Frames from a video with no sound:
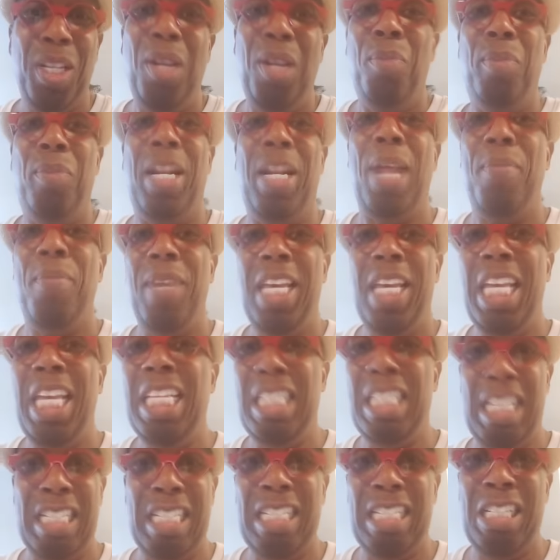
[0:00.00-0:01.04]
But that means he
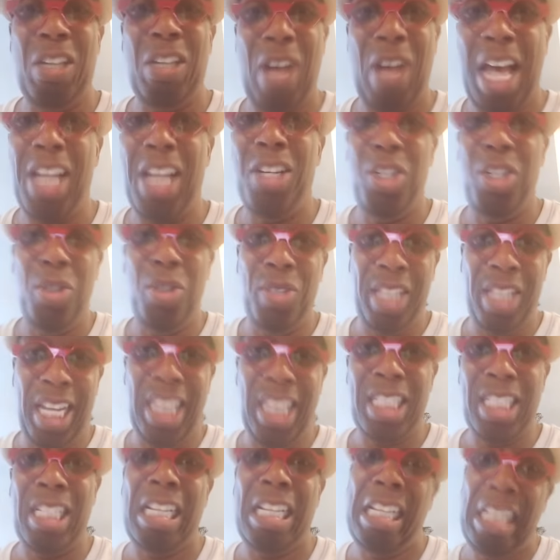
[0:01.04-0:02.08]
doesn't know how to do
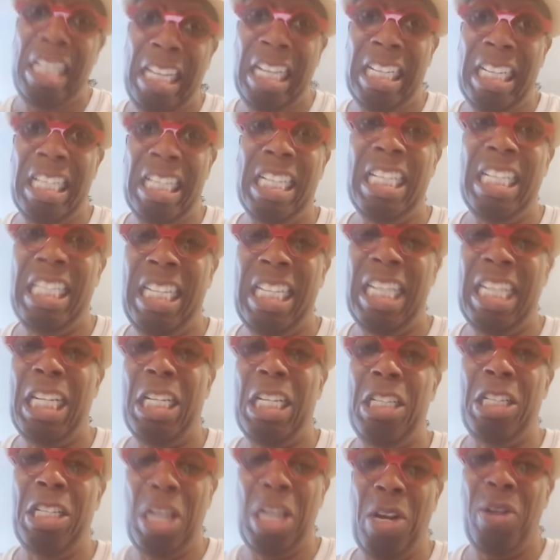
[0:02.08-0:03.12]
things clean, honey. He did
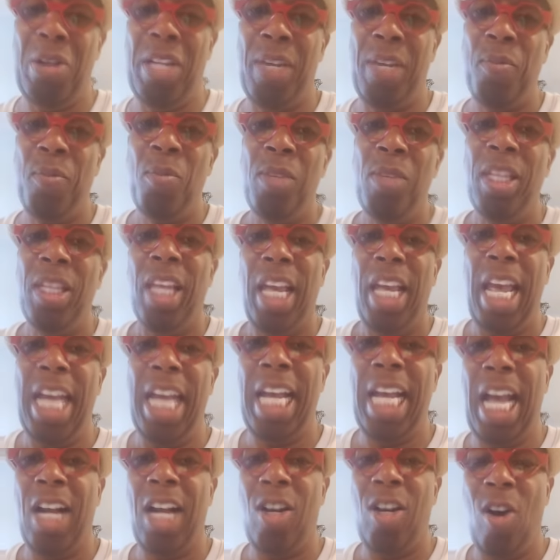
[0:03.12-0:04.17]
it dirty and
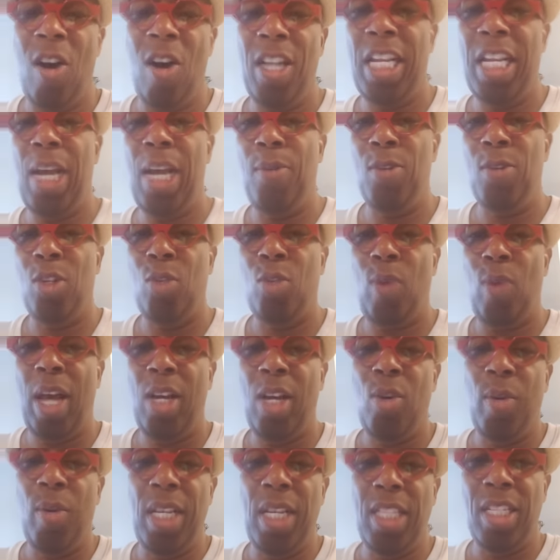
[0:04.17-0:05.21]
got caught. He got with those white
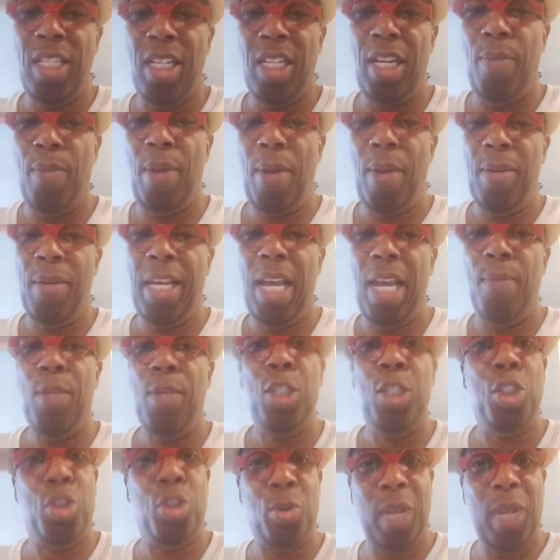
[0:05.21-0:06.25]
queens, and they probably gave him a
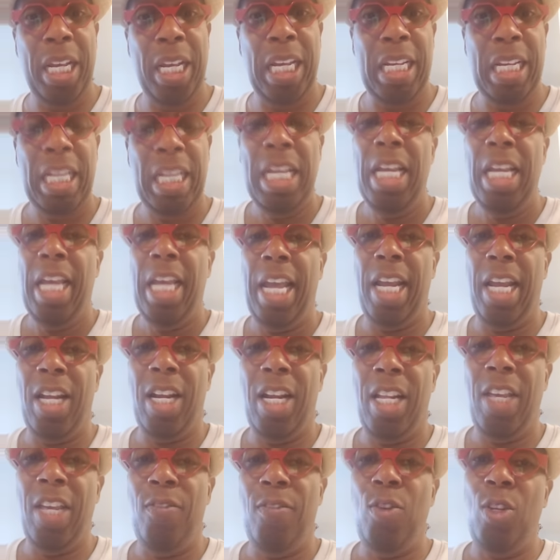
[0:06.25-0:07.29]
drink. And,
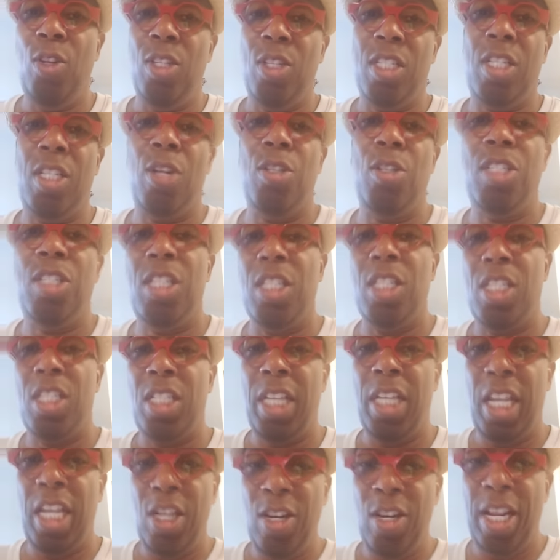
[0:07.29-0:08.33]
honey, if you search the
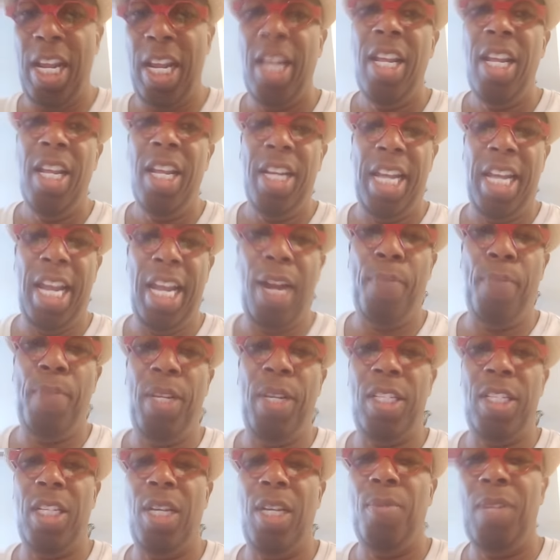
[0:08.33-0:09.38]
internet, they had a
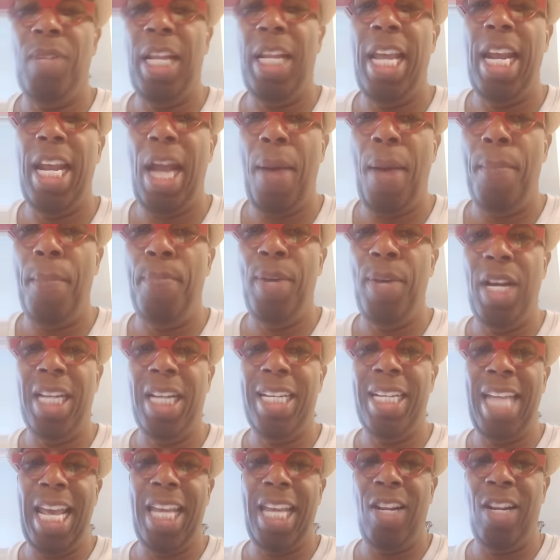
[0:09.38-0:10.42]
picture of him laying out buck
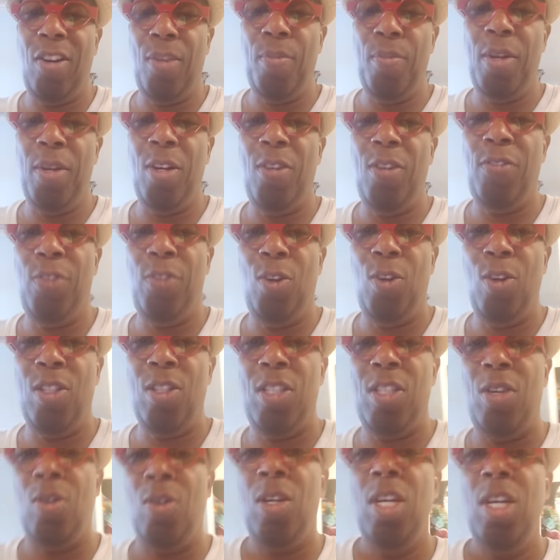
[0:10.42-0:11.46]
naked on the middle of the floor.
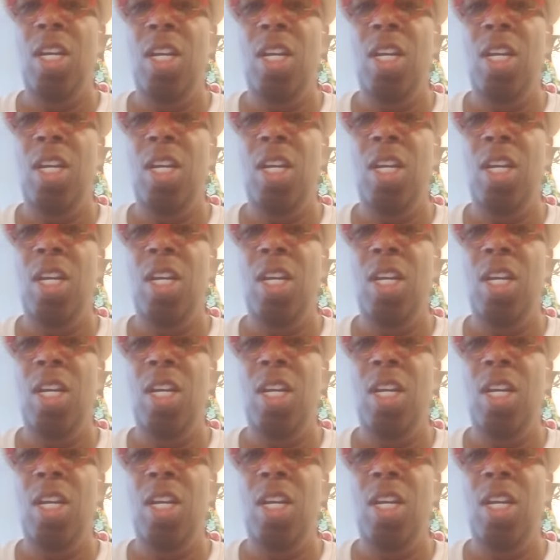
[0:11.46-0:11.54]
So